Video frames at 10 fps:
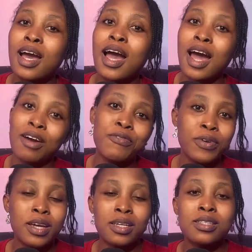
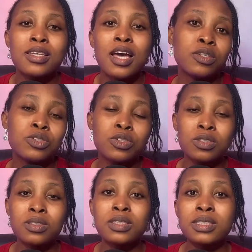Africans. So
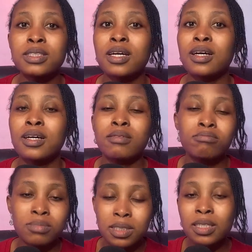these are
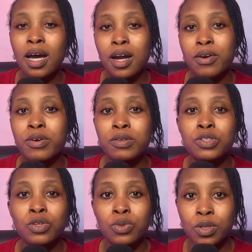acronyms
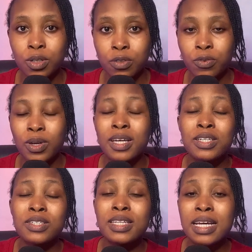to look out for.
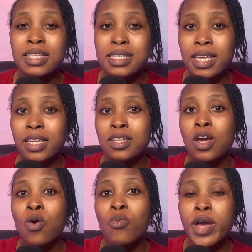So that said,
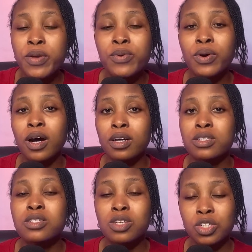when you are
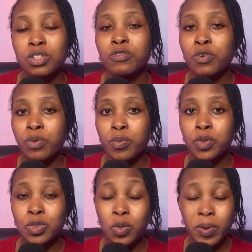searching for
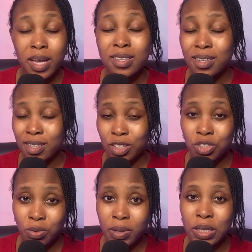remote job as a
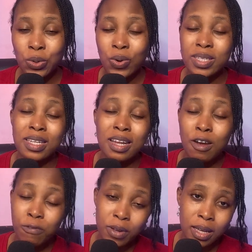Nigerian or as an
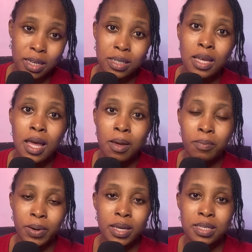African
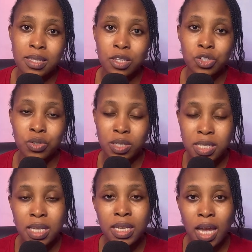by extension,
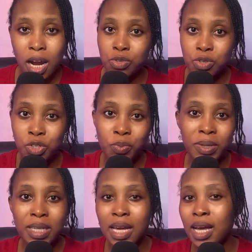these are the social
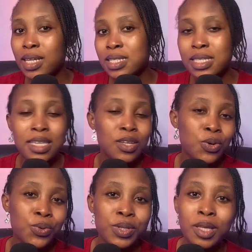media, sending
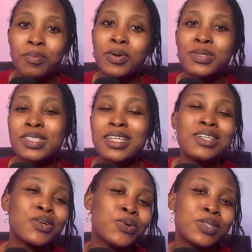code email,
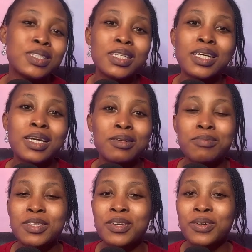sending code
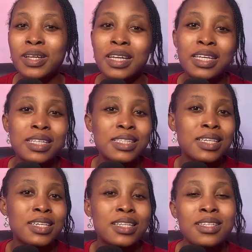DMs on
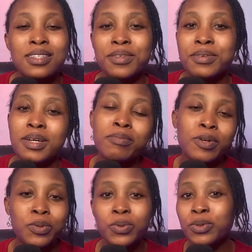LinkedIn, Instagram,
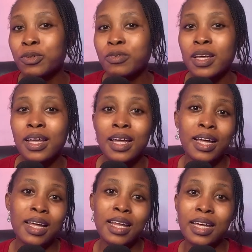on all of that.
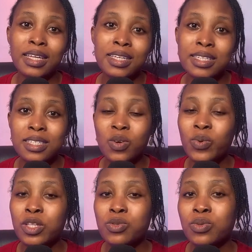Like, is a
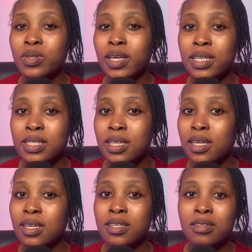way to get
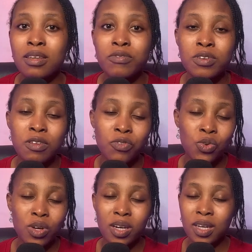gigs even if
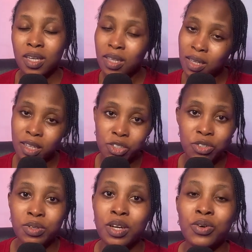you are in
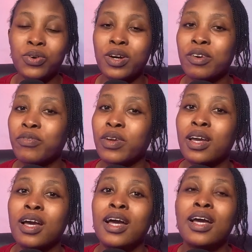Nigeria or
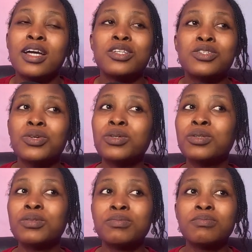Africa. So